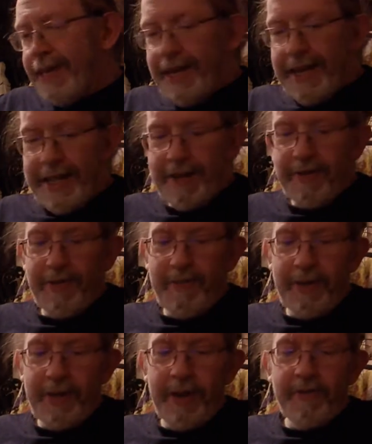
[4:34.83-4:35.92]
that's
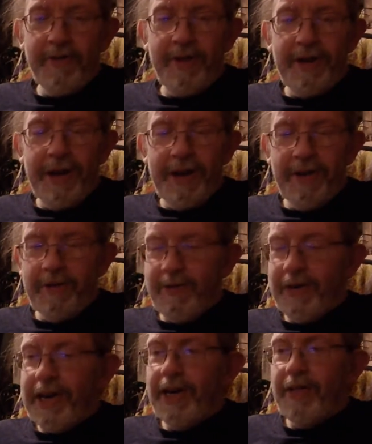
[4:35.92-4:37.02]
something else to
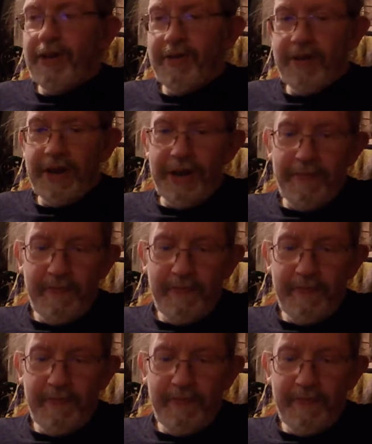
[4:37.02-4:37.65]
look at this time.